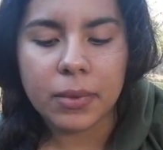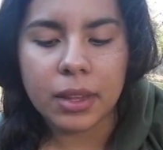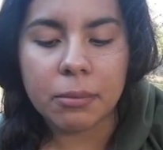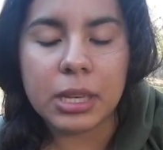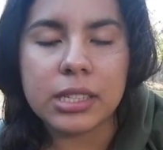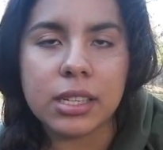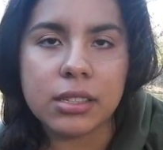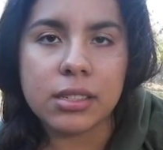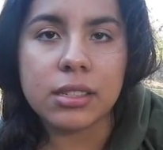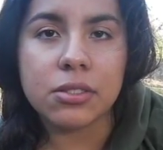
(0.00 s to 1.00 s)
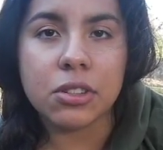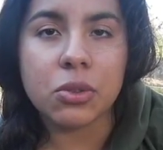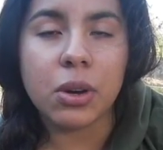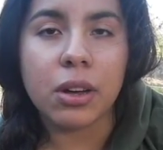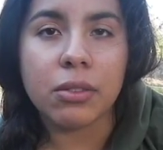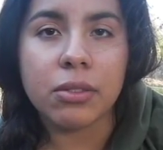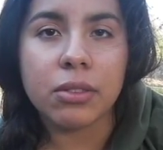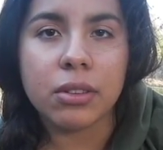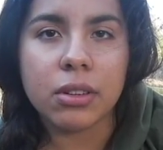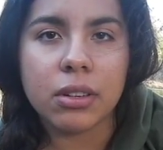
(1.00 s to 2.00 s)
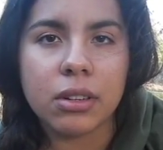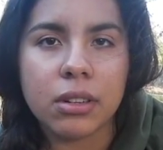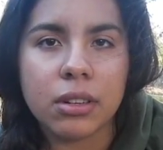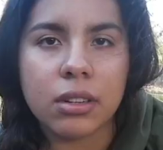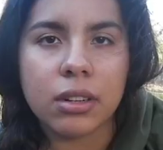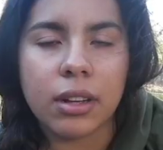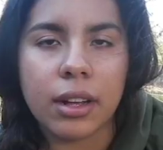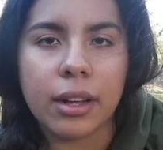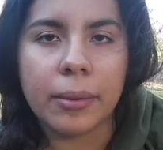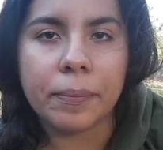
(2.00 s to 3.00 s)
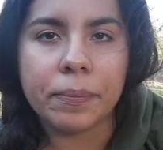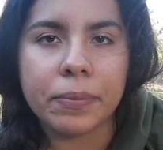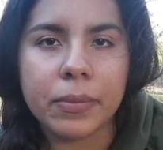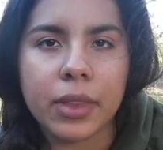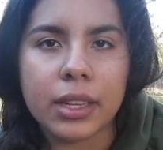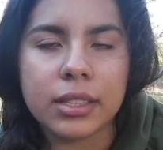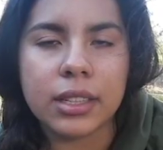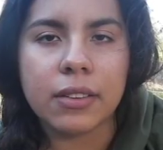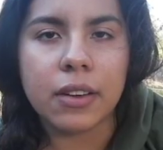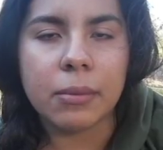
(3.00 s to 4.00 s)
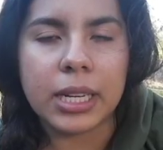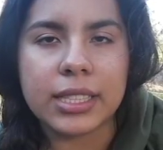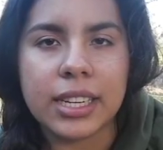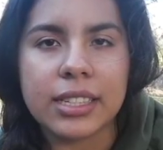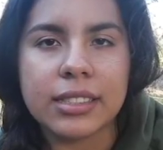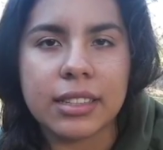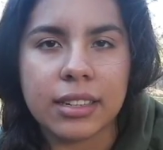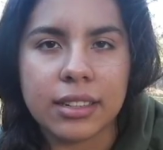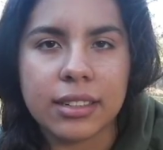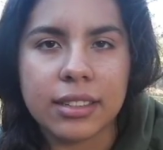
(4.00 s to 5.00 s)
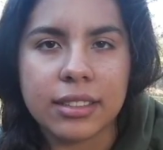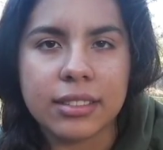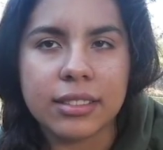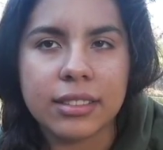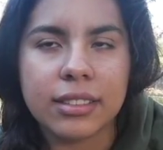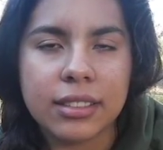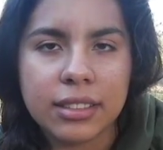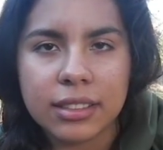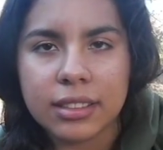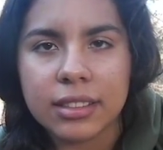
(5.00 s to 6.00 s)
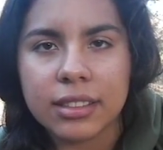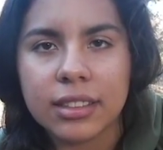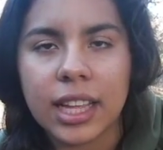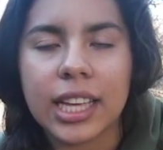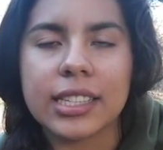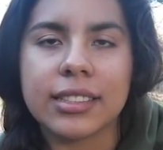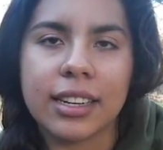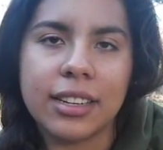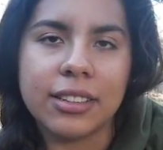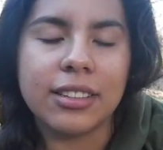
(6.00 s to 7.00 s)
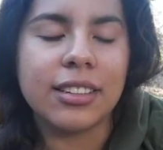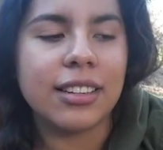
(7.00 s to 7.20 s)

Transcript: I'm being sent to District 12 to live out my days there in exile.